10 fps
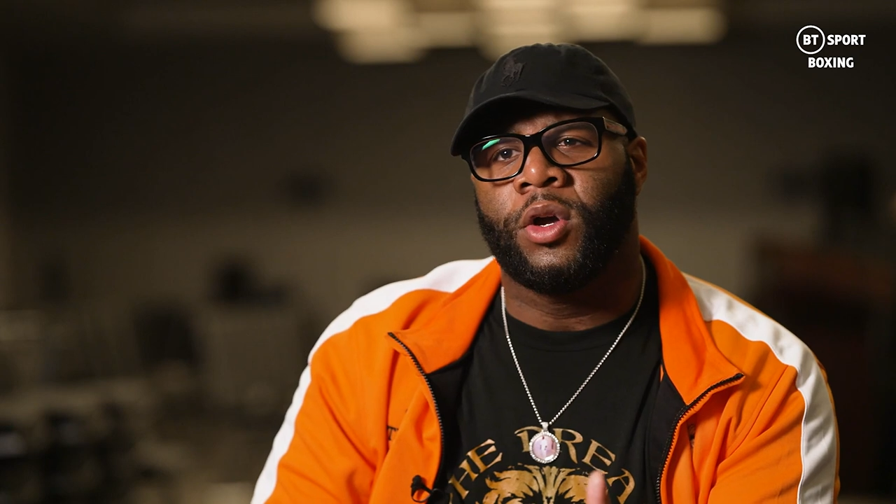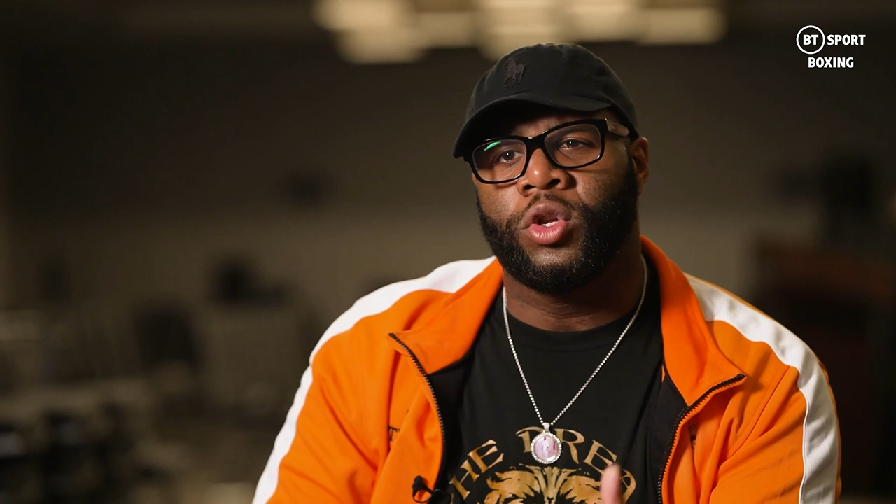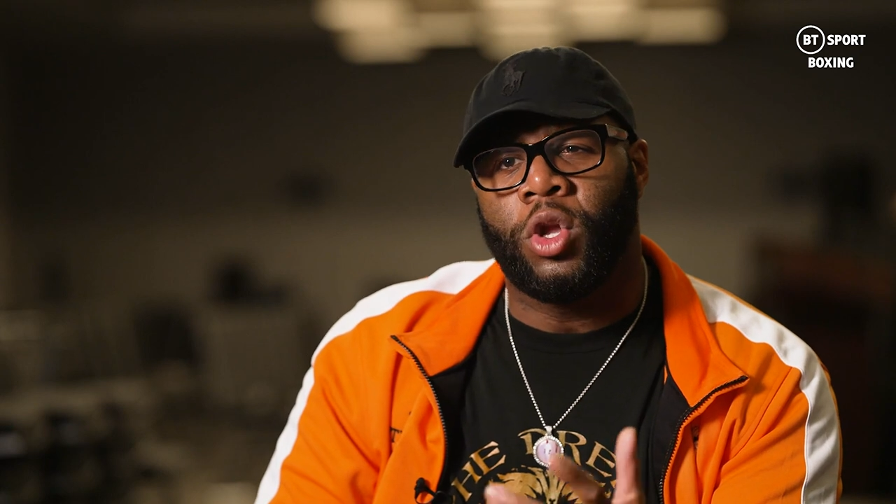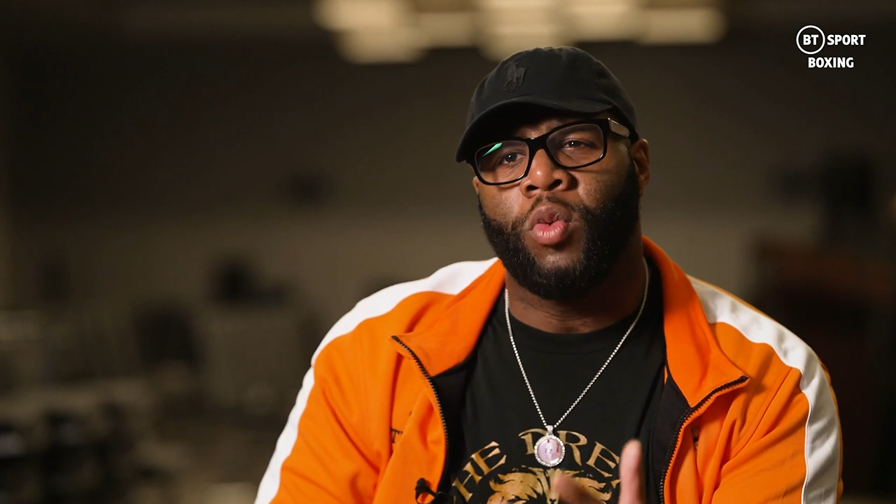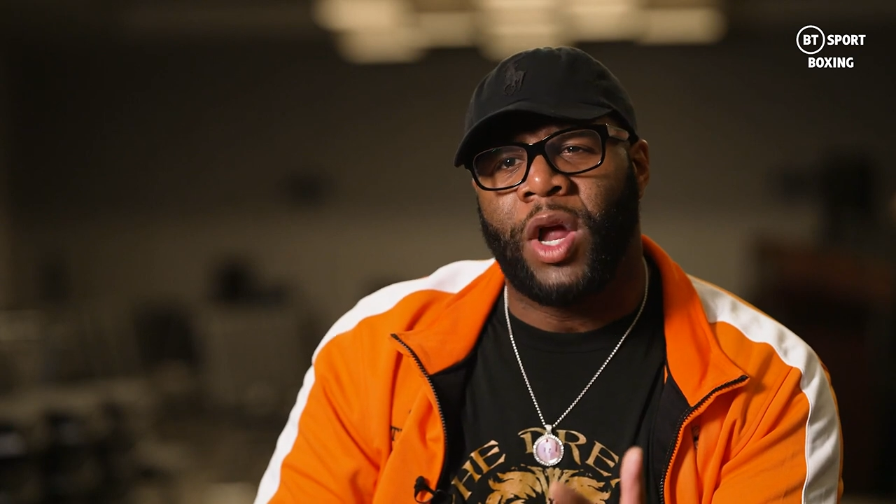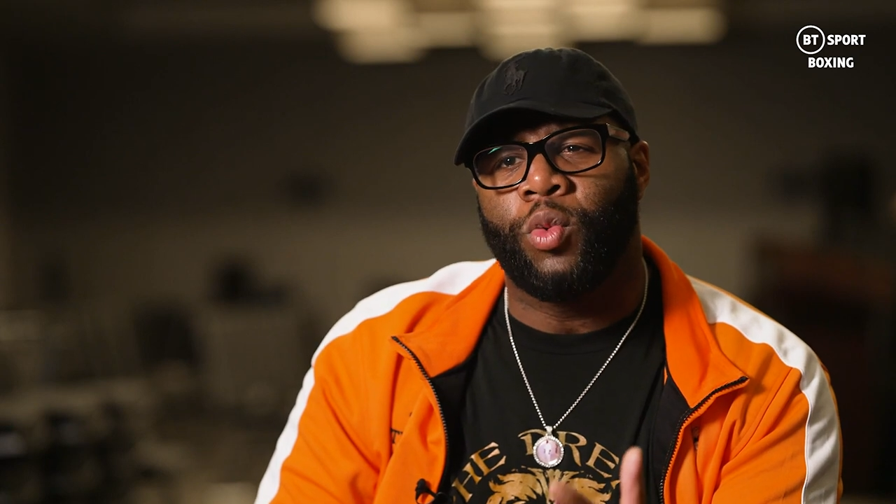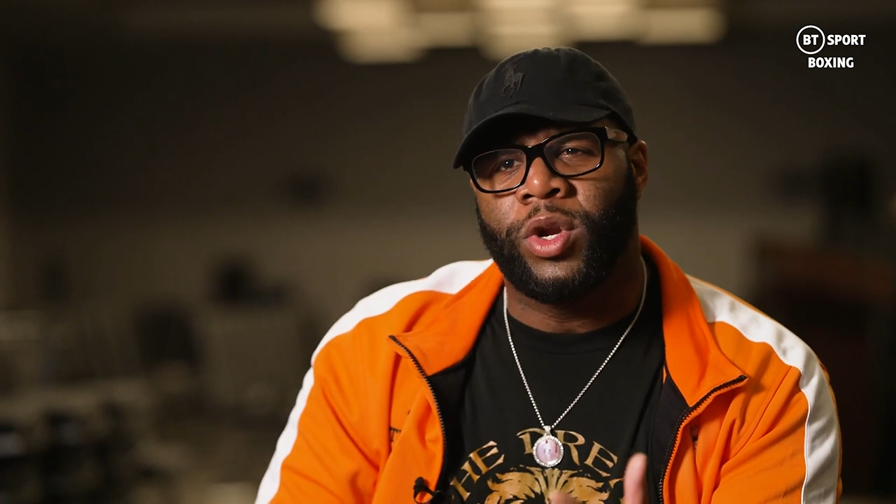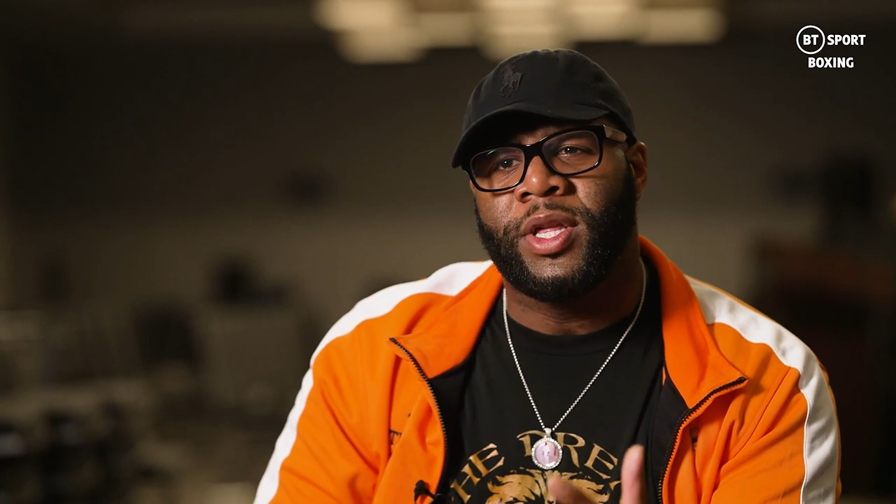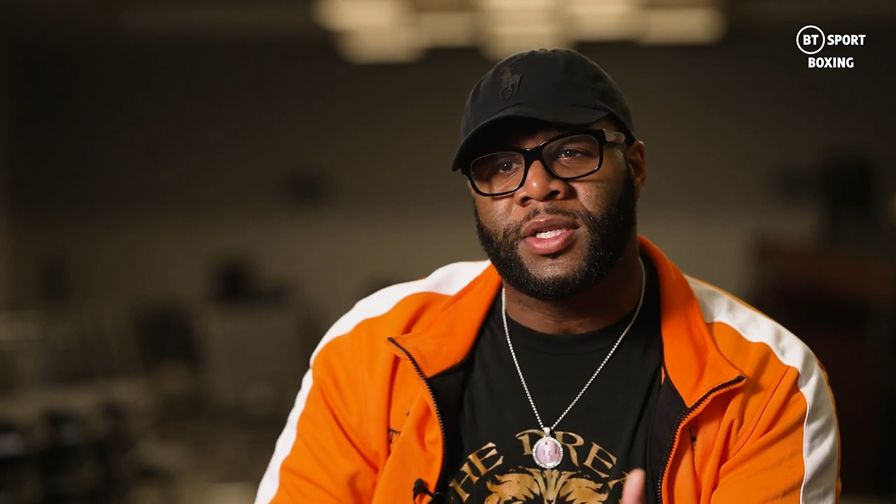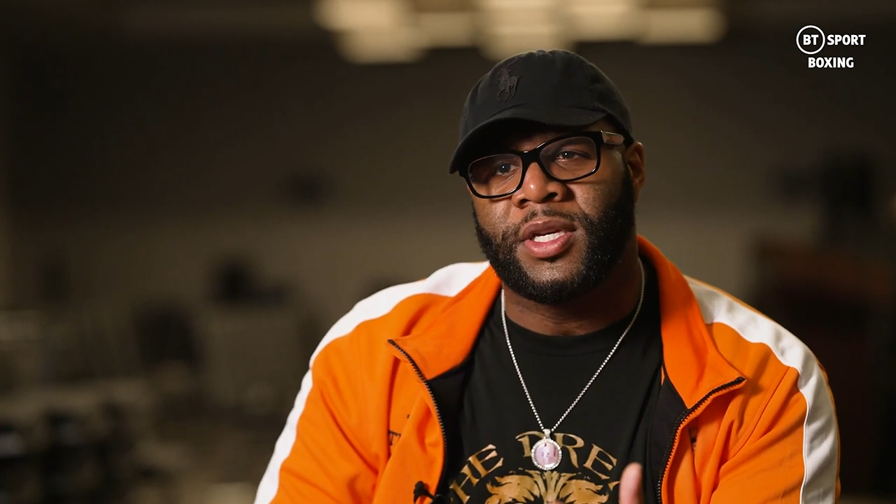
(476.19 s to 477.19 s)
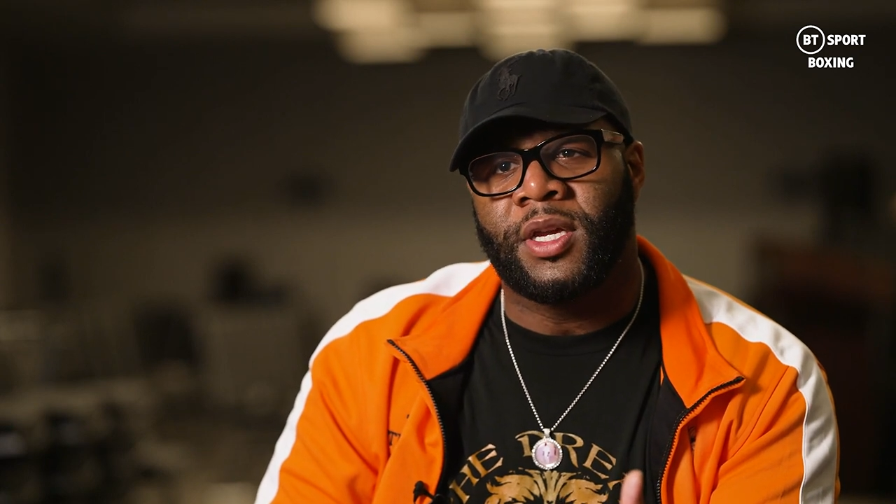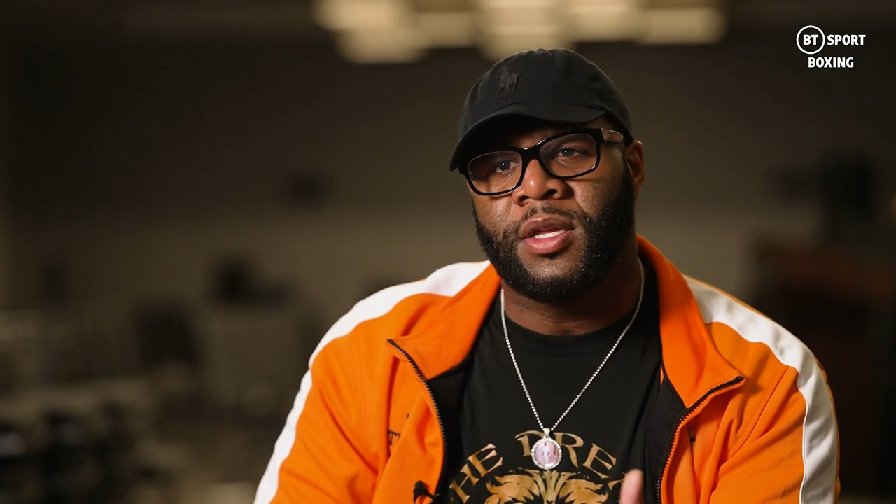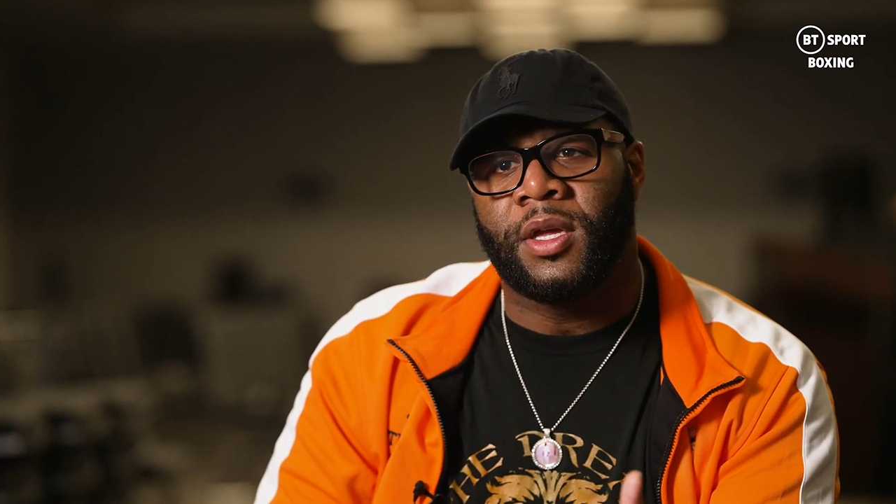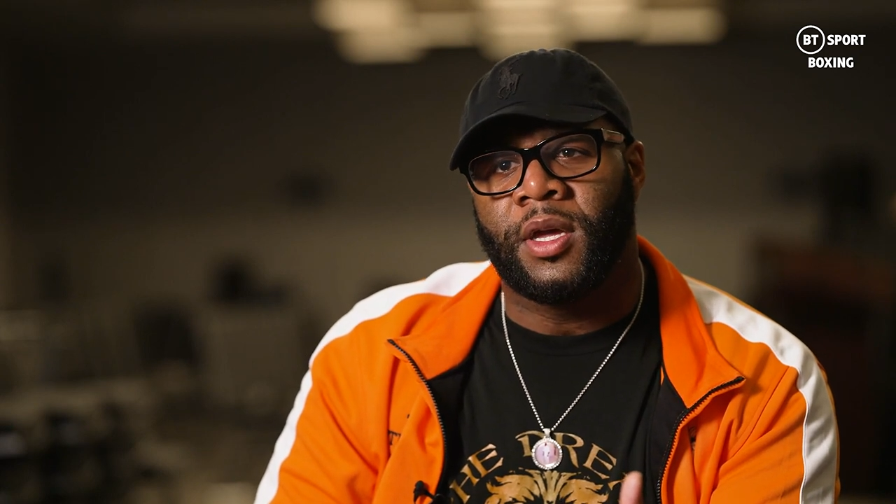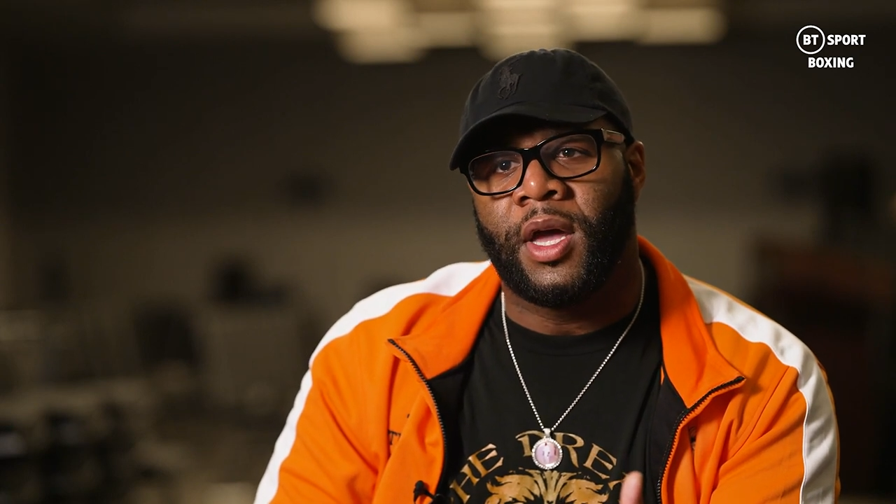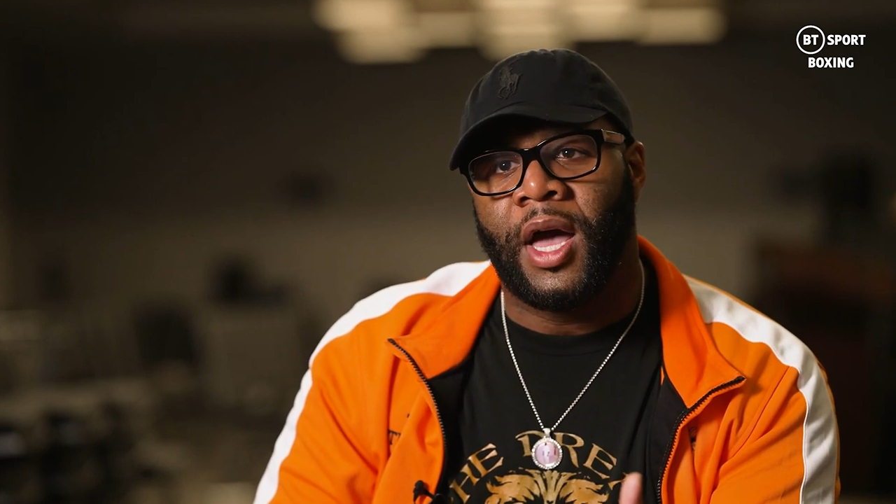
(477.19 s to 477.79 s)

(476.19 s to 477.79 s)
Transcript: You know what I really seen?